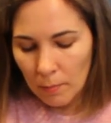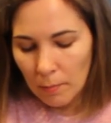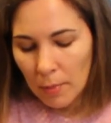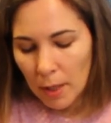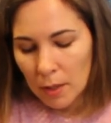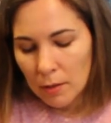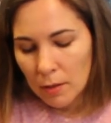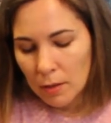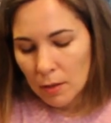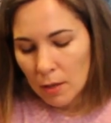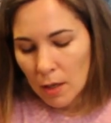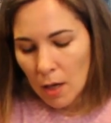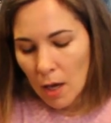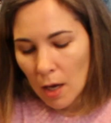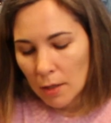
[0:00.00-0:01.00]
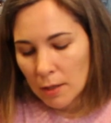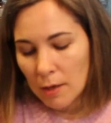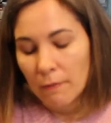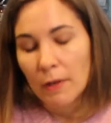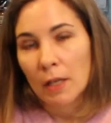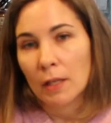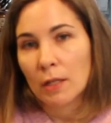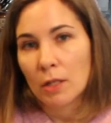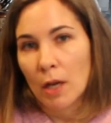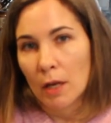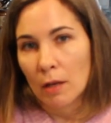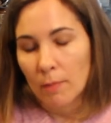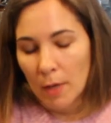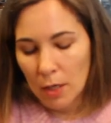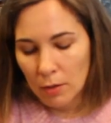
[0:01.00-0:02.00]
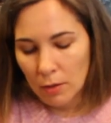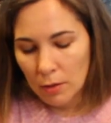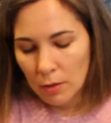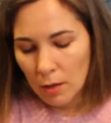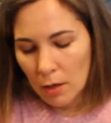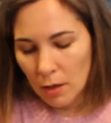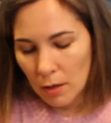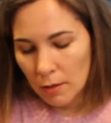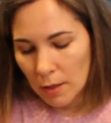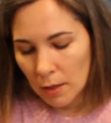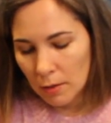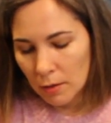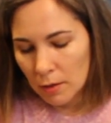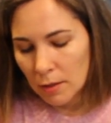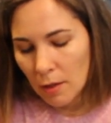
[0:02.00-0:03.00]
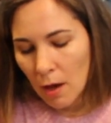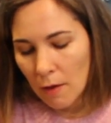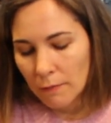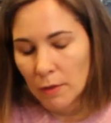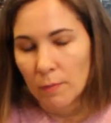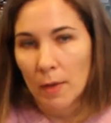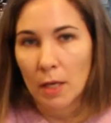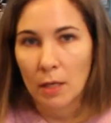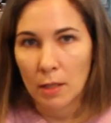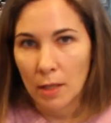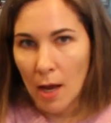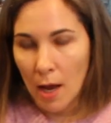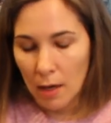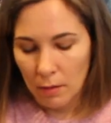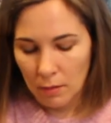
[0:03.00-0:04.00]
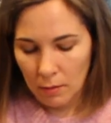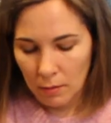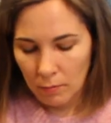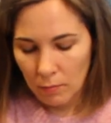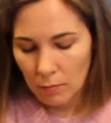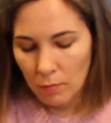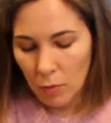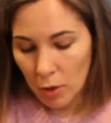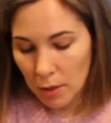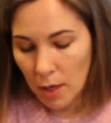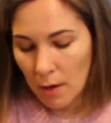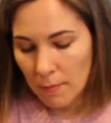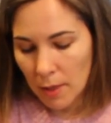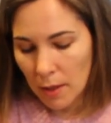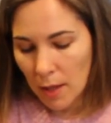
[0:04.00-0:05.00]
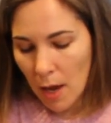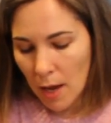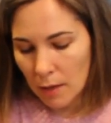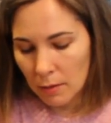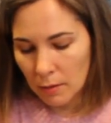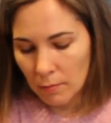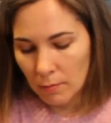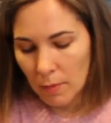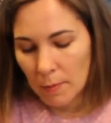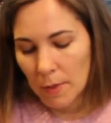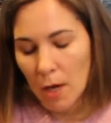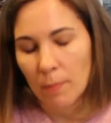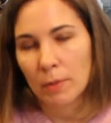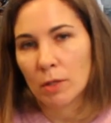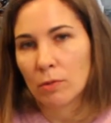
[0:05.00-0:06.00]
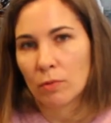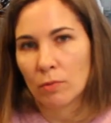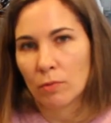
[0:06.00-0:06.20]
But definitely check and make sure that they're soft. You may need to add more time than that, maybe up to